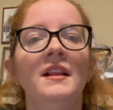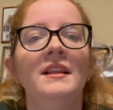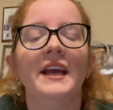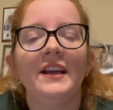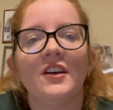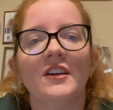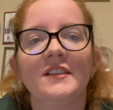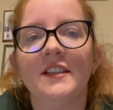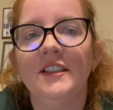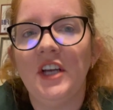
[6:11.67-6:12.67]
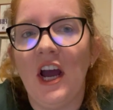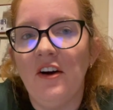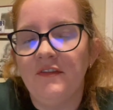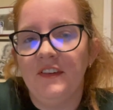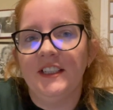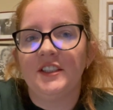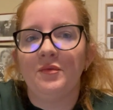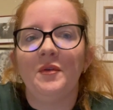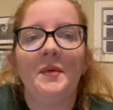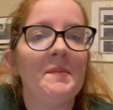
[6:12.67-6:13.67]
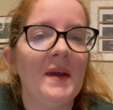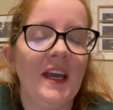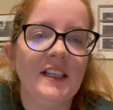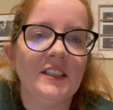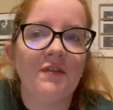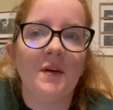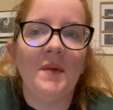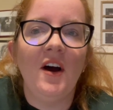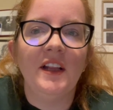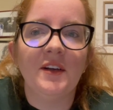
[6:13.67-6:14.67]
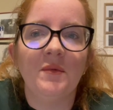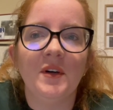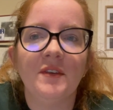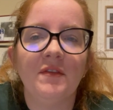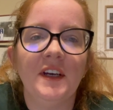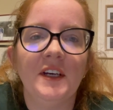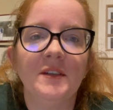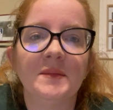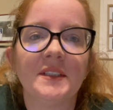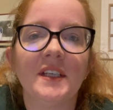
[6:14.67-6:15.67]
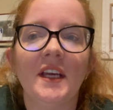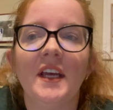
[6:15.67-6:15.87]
Later, such outfits would be banned from Hollywood films